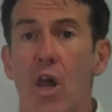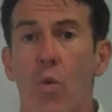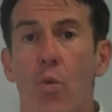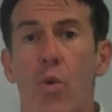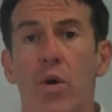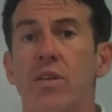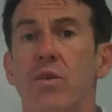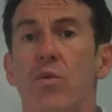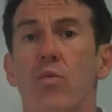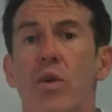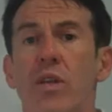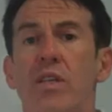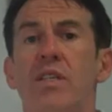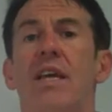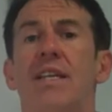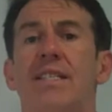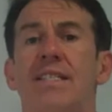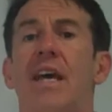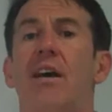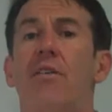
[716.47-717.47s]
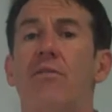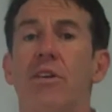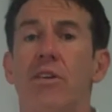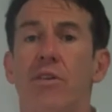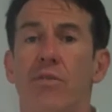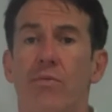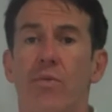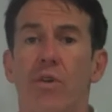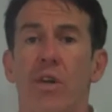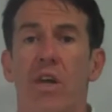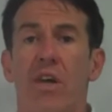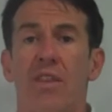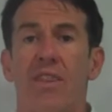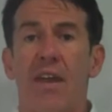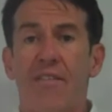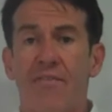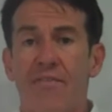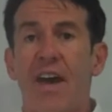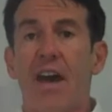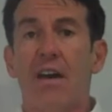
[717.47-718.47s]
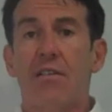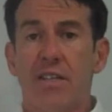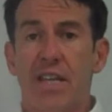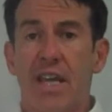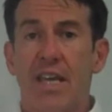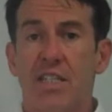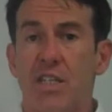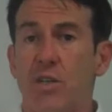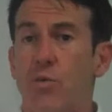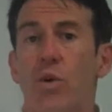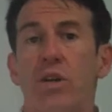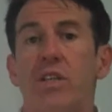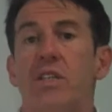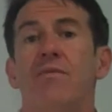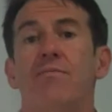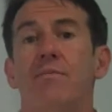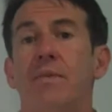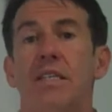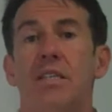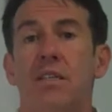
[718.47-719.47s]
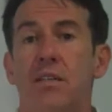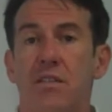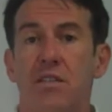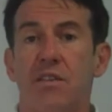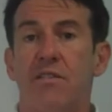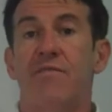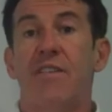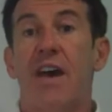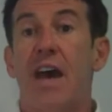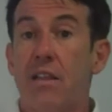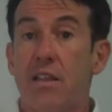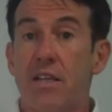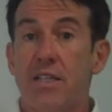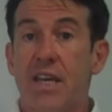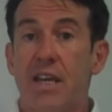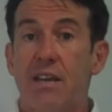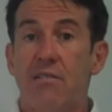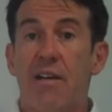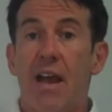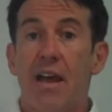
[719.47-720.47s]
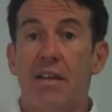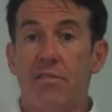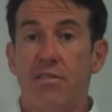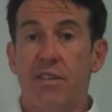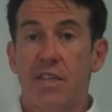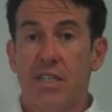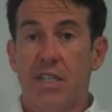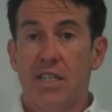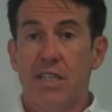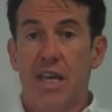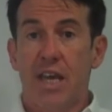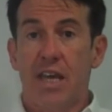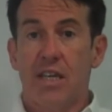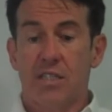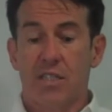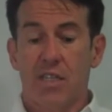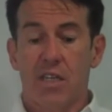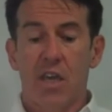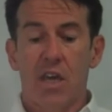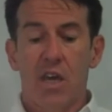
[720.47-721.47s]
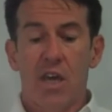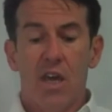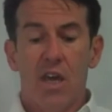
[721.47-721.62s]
What does that tell you? That validation. What does it mean to validate rather than to test?